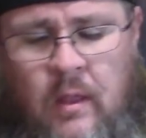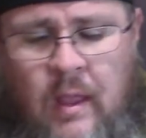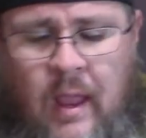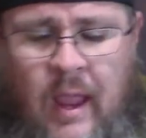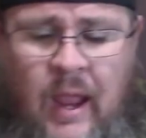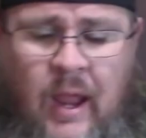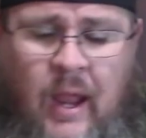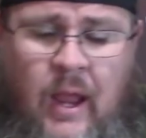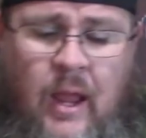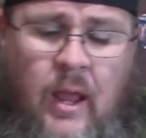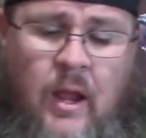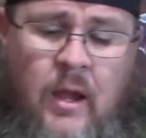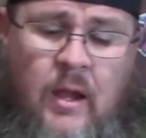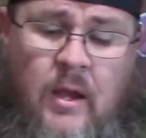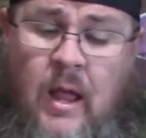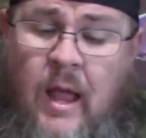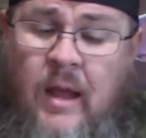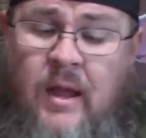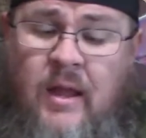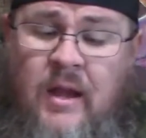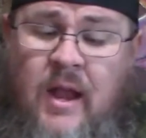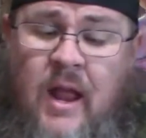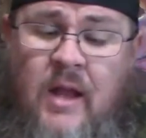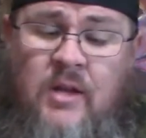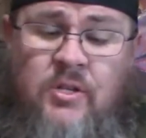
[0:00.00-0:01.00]
And I
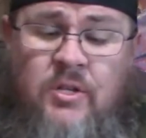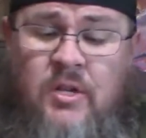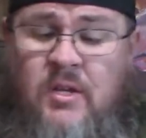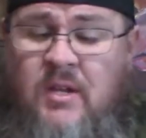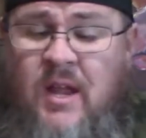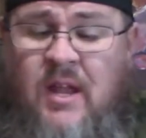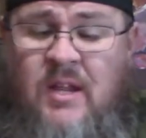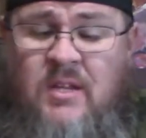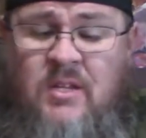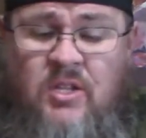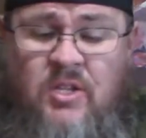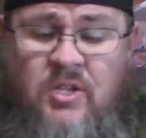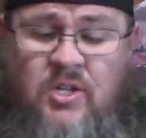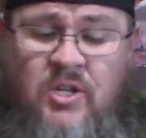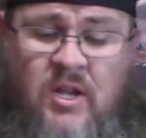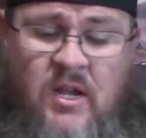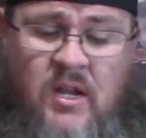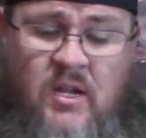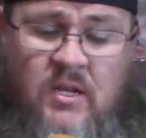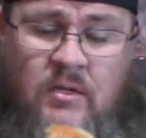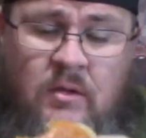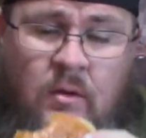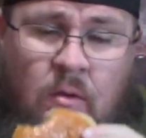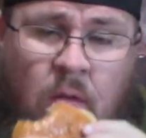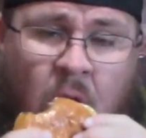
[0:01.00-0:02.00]
can actually taste the
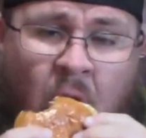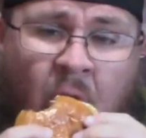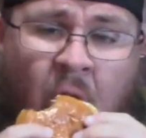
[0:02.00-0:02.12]
cheese.